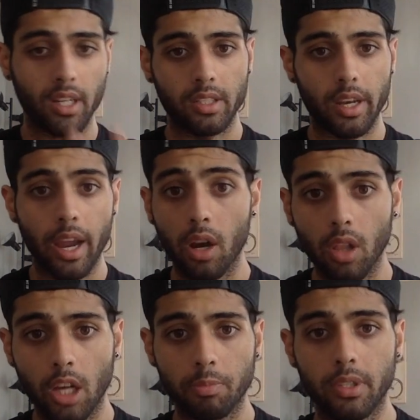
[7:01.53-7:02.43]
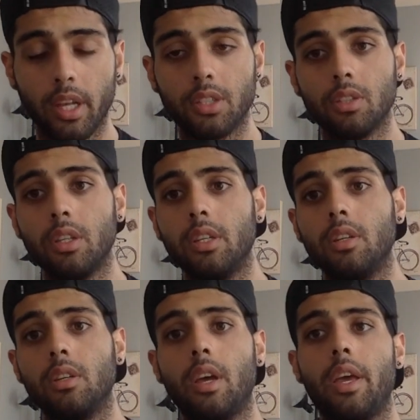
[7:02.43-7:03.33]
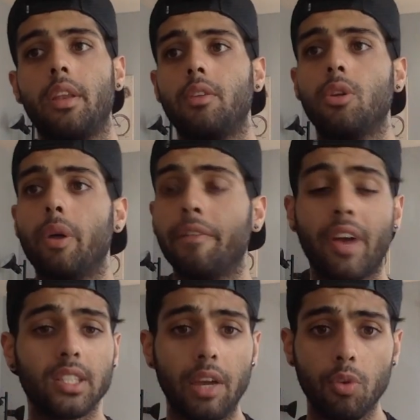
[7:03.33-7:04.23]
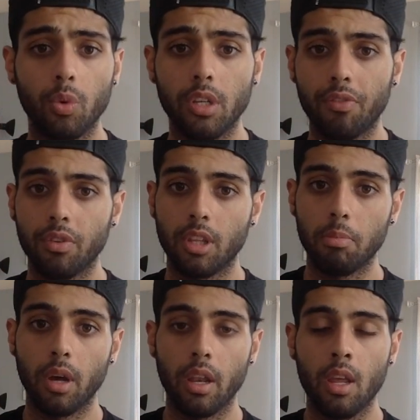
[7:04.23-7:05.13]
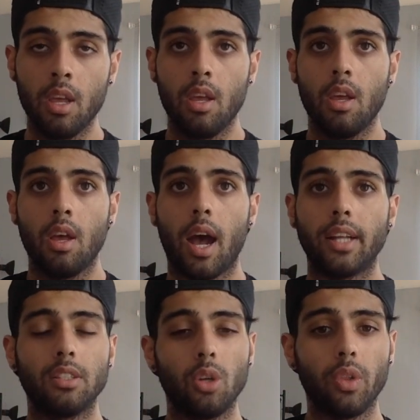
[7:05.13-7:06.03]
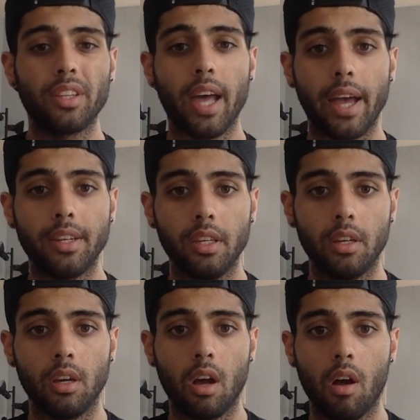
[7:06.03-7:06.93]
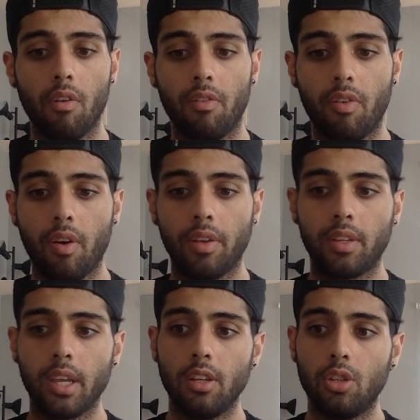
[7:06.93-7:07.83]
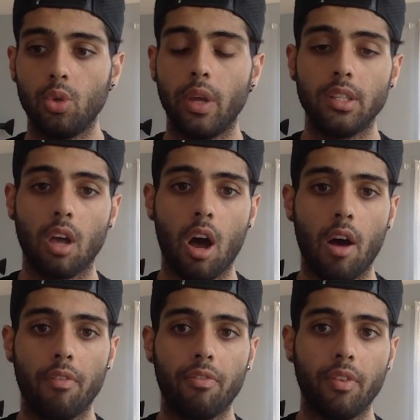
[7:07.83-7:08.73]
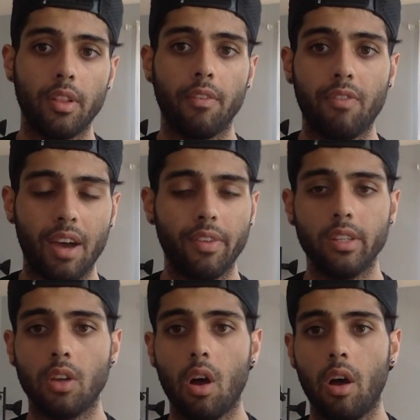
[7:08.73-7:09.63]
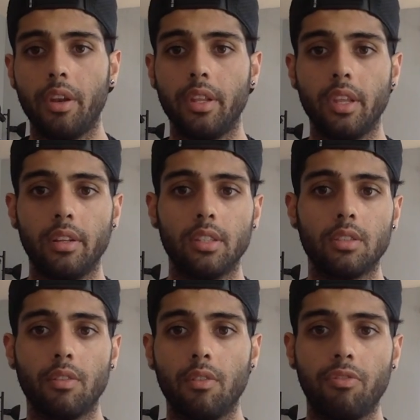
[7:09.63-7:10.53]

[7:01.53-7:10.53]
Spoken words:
I said, hair loss potentially. And it affects everyone differently, but I just don't like the idea of taking 2 days off and then 5 days on, and then just